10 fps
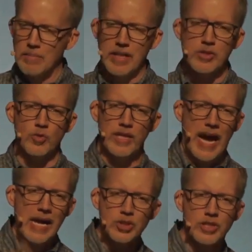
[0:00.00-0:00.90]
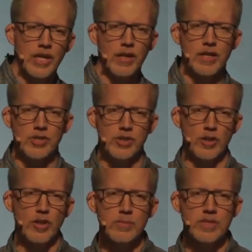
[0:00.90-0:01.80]
I'm less reactionary to
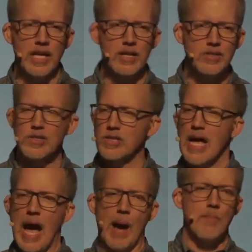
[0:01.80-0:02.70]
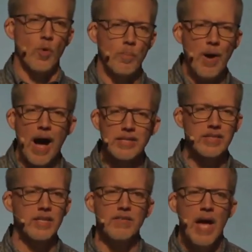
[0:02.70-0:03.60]
circumstances, I'm more
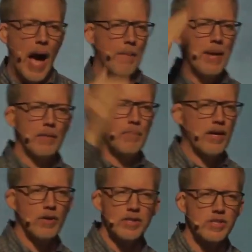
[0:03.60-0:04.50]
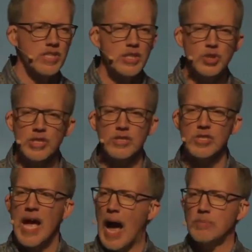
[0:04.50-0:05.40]
positive, I make better
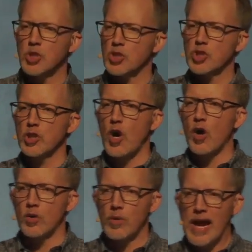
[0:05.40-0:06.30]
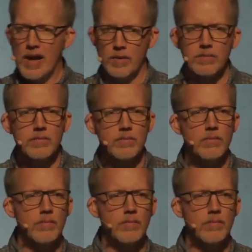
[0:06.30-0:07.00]
decisions, I'm just good all around.